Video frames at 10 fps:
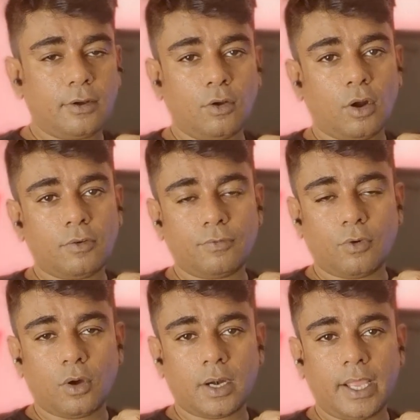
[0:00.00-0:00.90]
Not
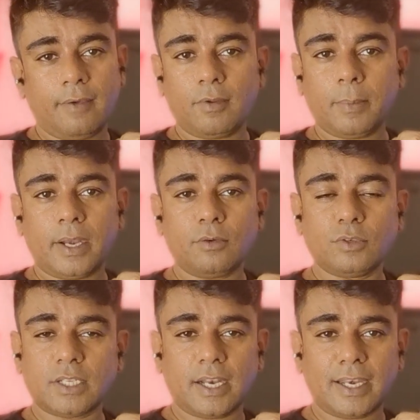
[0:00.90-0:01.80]
for everybody
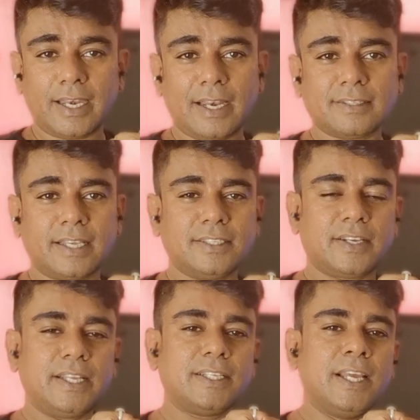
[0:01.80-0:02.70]
who's learning data science,
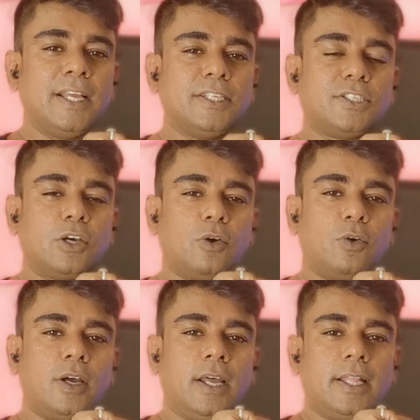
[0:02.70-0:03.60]
right?
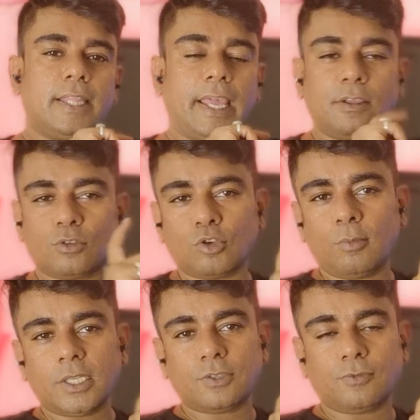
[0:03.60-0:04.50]
So thank you so
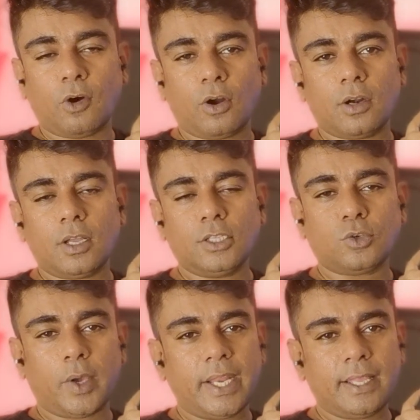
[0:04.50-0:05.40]
much for
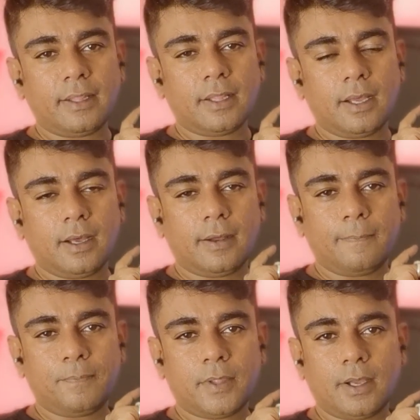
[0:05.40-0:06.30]
joining
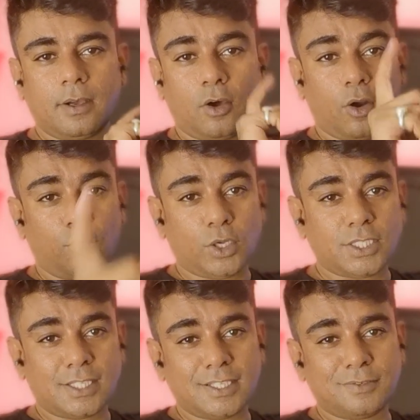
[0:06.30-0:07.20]
or
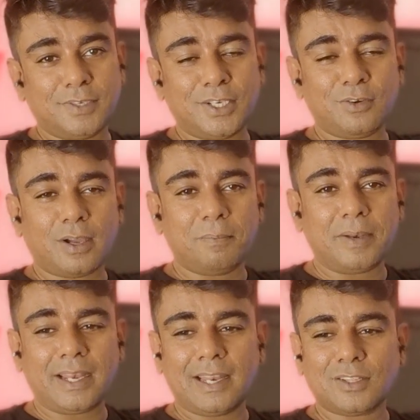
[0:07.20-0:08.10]
watching this video
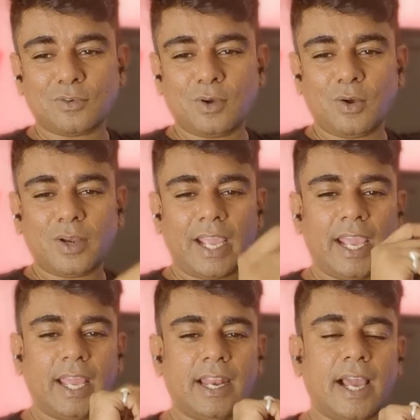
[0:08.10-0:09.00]
completely throughout,
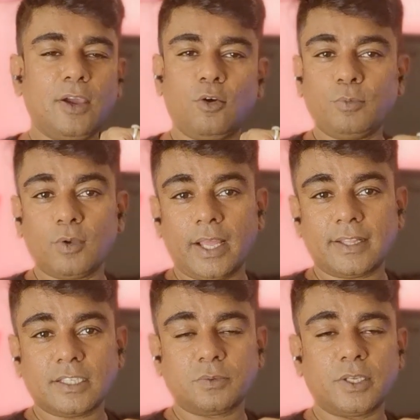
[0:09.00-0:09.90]
and I hope you like
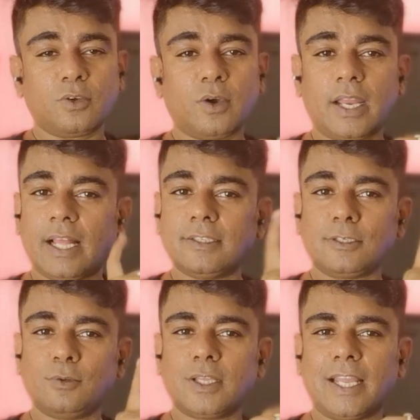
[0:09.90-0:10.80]
this video, and I'll
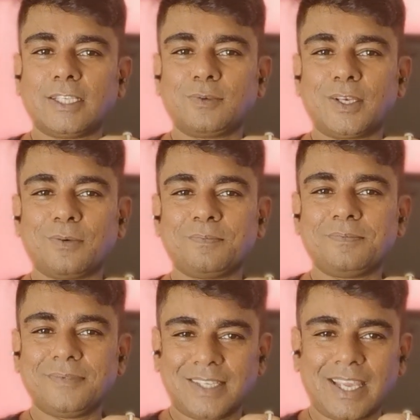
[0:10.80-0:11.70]
see you in the next video.
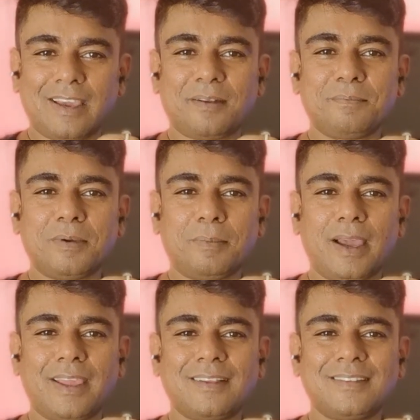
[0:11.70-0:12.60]
Take care.
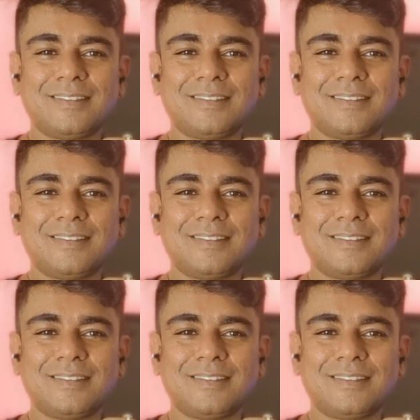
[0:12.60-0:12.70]
Bye-bye.